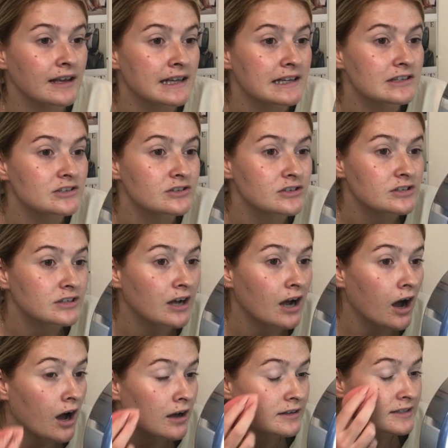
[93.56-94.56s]
it's just
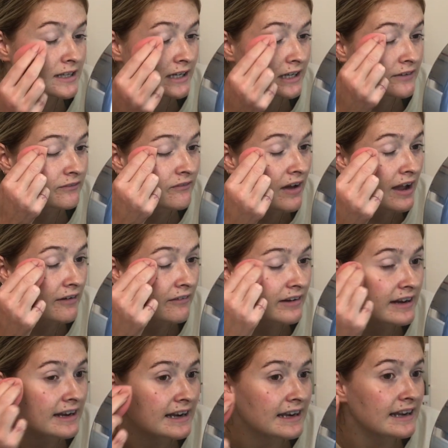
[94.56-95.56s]
cast like a
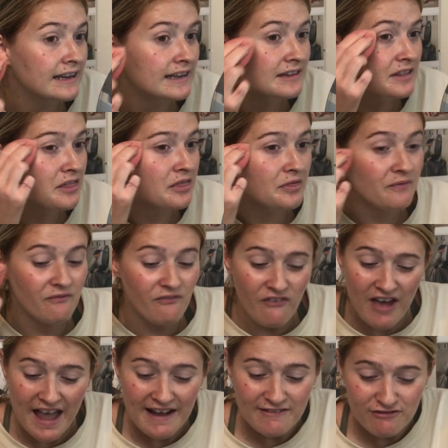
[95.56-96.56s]
very
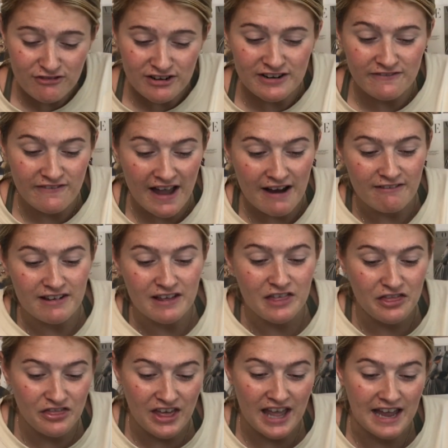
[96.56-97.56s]
very very
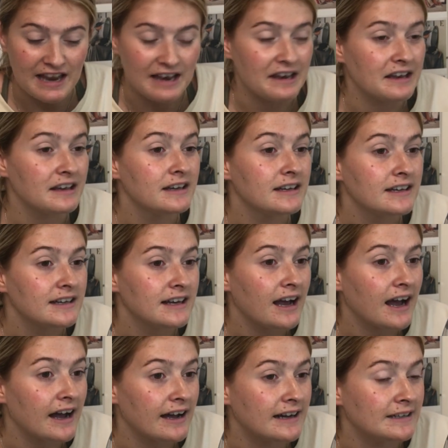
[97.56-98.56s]
thin
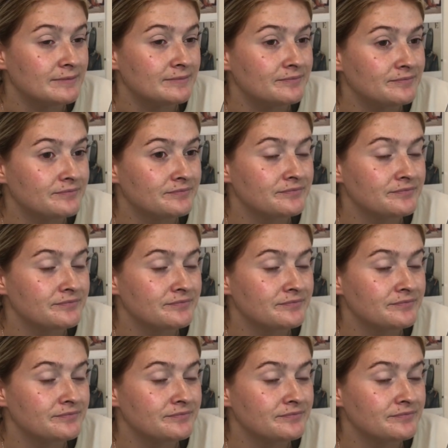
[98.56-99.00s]
um,